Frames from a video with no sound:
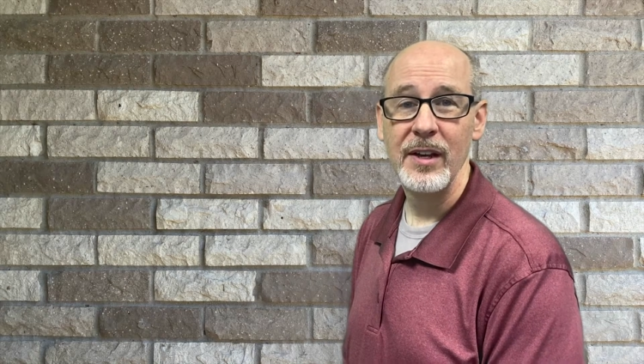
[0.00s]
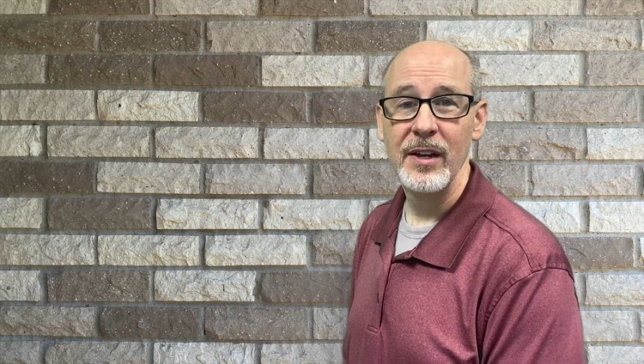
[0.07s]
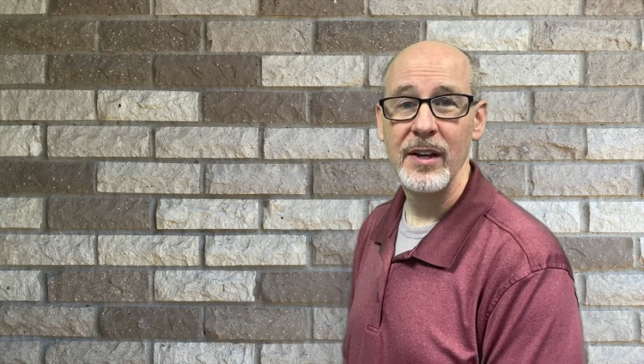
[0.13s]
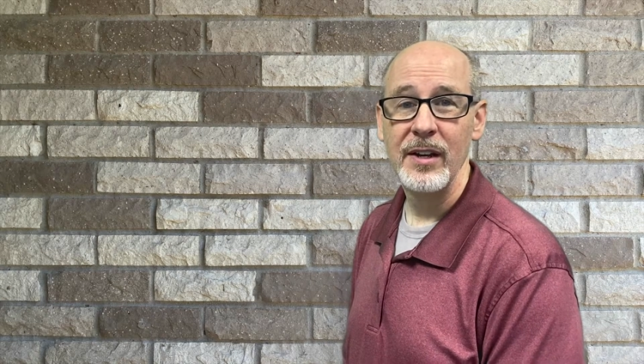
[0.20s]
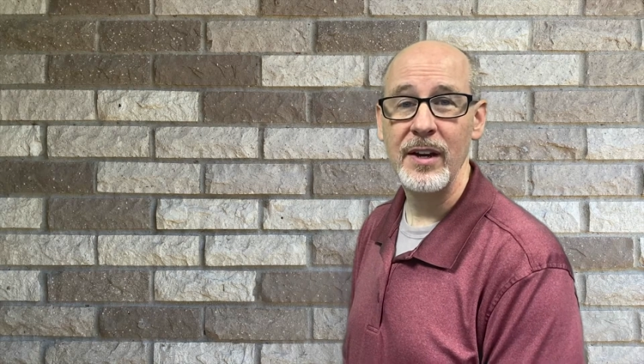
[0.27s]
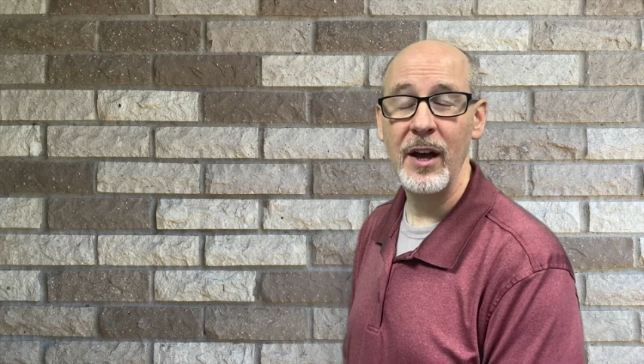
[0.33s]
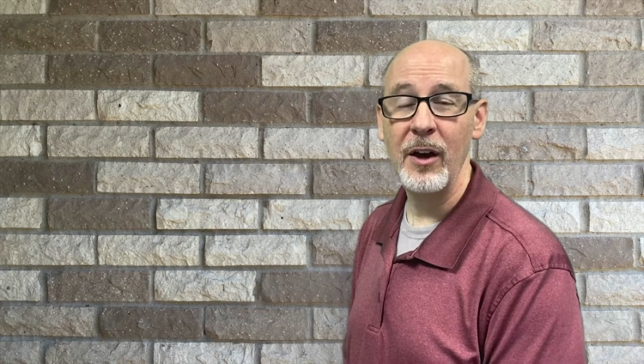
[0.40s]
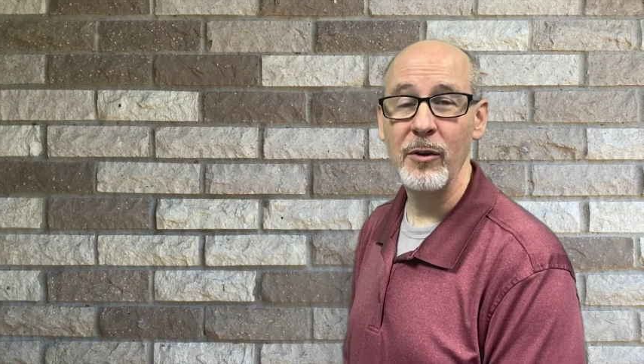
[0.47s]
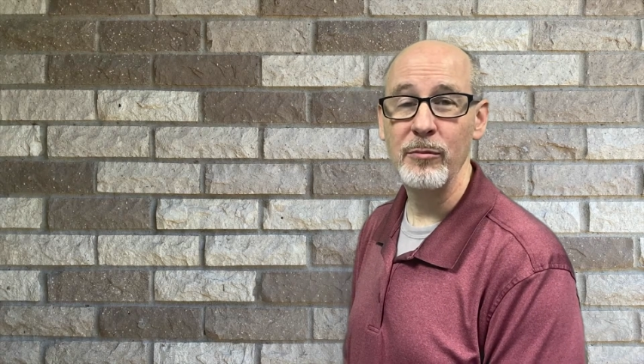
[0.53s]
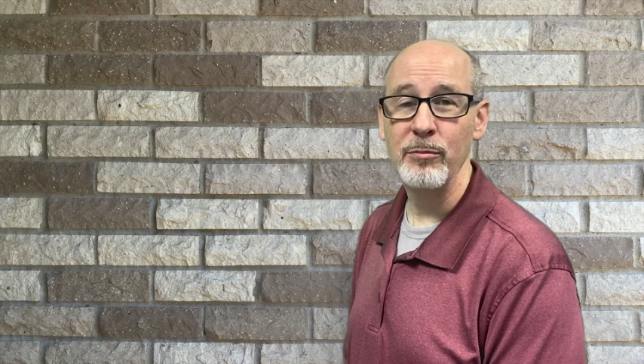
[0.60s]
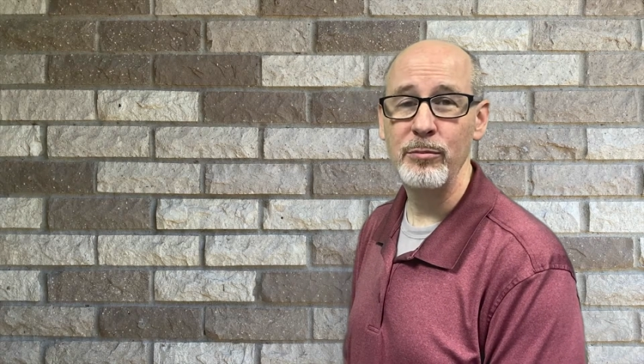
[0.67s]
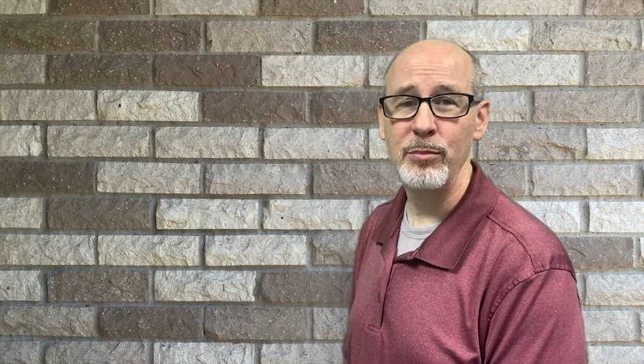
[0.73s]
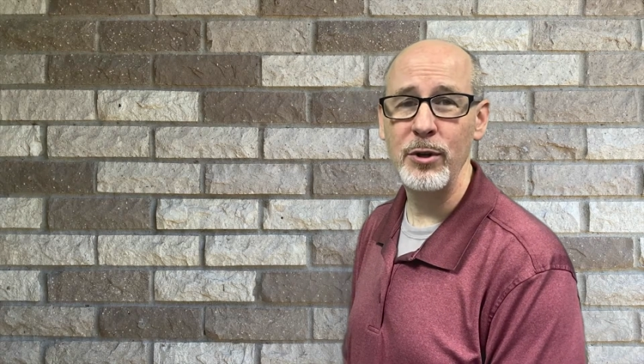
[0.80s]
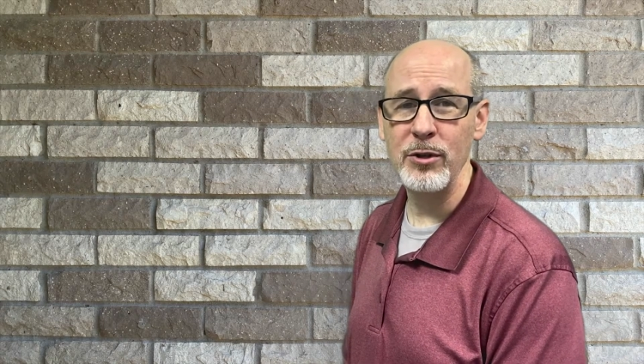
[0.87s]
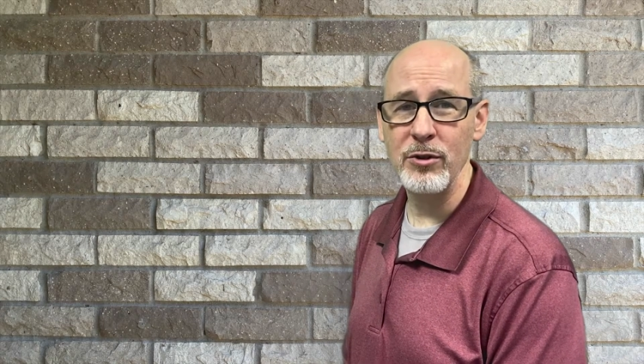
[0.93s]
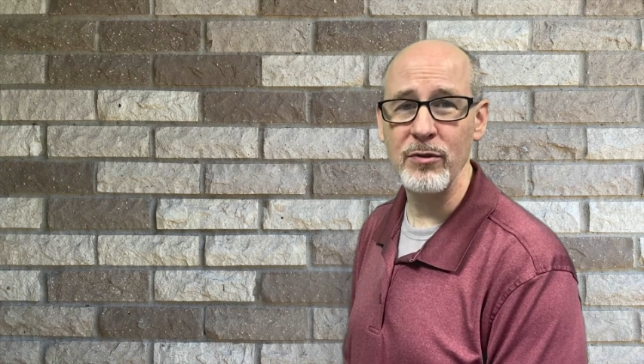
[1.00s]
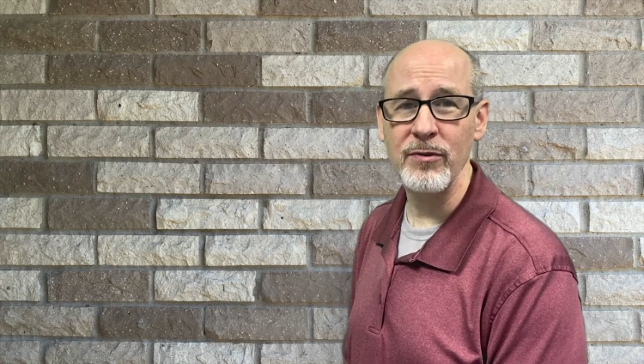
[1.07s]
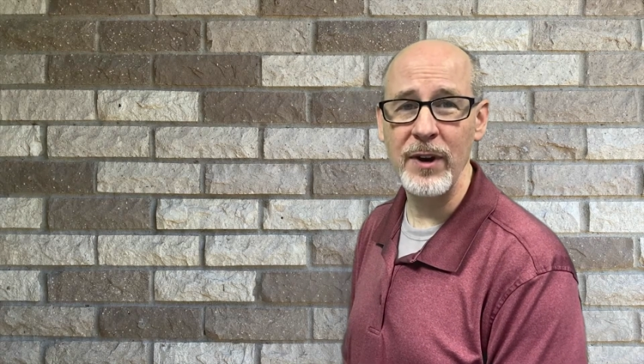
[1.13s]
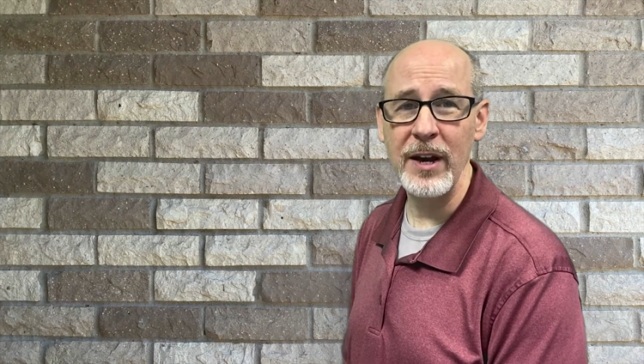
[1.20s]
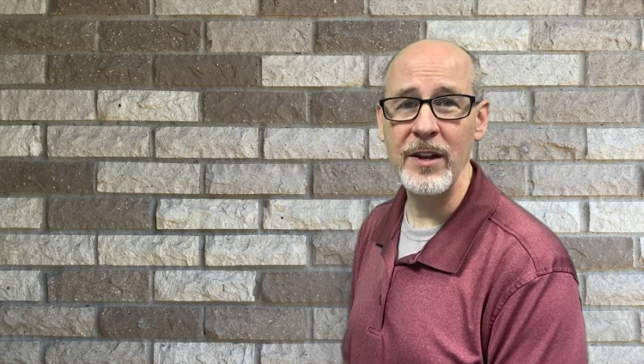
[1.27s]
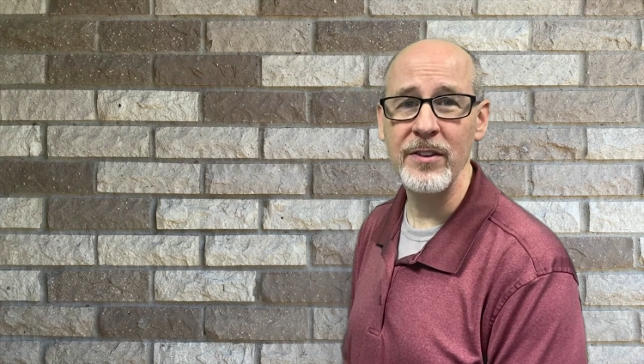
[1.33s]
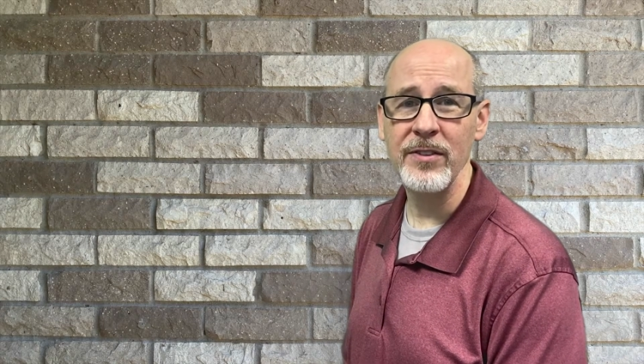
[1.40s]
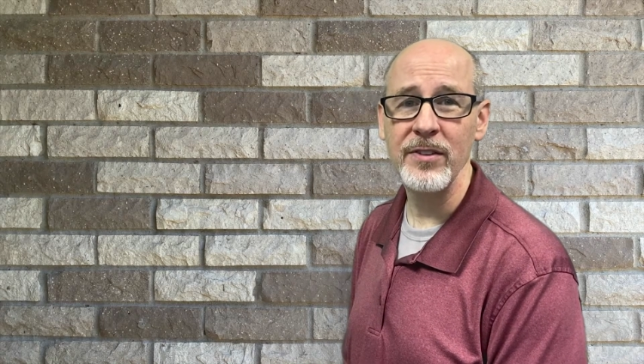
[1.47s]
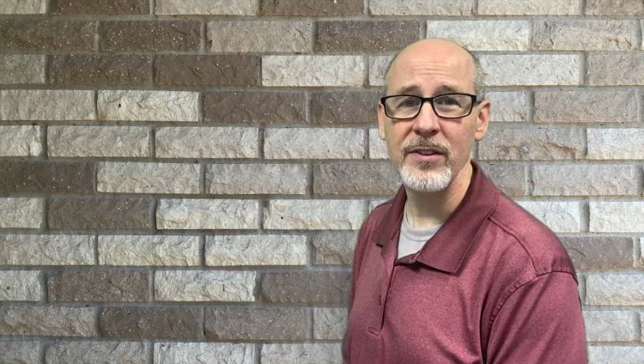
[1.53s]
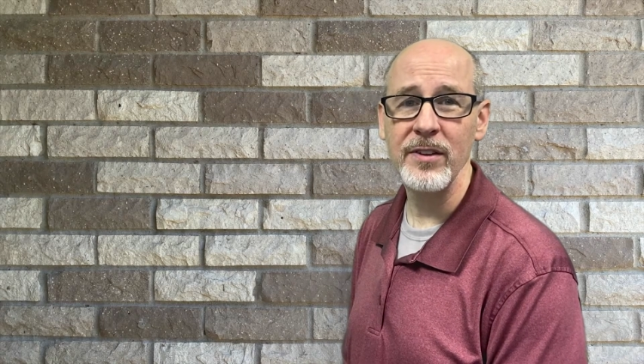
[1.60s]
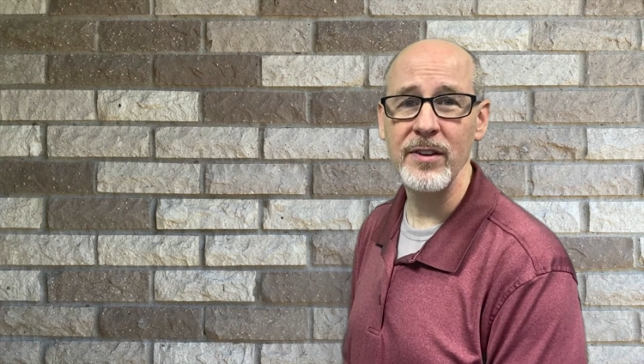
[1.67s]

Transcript: Now, put your faith